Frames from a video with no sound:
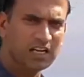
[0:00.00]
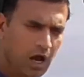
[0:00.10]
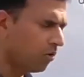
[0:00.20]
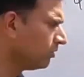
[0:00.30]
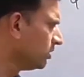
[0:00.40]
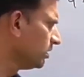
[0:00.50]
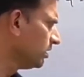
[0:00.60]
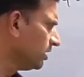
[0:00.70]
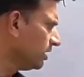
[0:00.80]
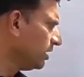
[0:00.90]
Now
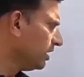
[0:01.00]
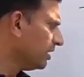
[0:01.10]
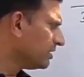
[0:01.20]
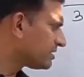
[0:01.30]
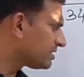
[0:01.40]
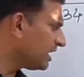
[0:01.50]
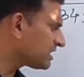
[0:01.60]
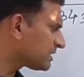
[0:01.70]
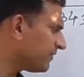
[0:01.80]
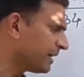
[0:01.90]

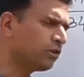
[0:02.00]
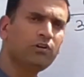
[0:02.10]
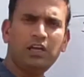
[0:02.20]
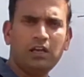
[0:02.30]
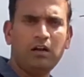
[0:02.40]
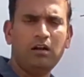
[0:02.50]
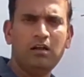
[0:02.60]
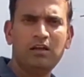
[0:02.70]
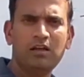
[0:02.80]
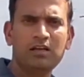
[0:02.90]
6 factorial,
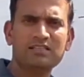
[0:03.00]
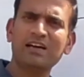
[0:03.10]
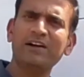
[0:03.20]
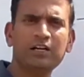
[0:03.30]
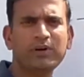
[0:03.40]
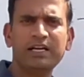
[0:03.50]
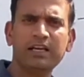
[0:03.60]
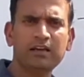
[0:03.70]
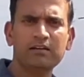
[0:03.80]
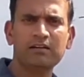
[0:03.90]

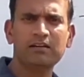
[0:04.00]
720,